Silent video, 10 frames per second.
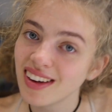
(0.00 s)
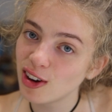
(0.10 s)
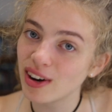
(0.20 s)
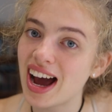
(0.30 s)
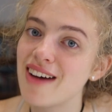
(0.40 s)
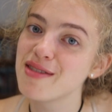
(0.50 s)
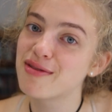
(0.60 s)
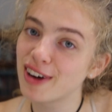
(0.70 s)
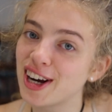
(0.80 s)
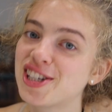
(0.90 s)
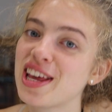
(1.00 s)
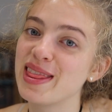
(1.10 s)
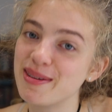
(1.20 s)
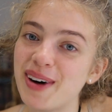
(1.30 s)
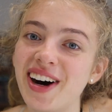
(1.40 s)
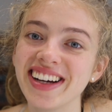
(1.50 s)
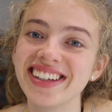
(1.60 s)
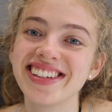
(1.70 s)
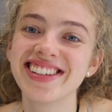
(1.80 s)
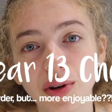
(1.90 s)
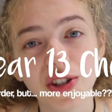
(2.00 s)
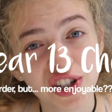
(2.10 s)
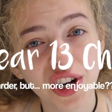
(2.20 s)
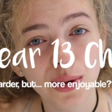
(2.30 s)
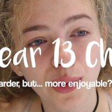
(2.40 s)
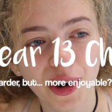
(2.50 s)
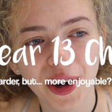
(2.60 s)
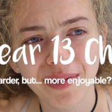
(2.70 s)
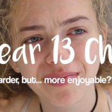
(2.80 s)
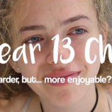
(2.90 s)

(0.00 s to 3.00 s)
gotta have it fresh in the mind. But you know what?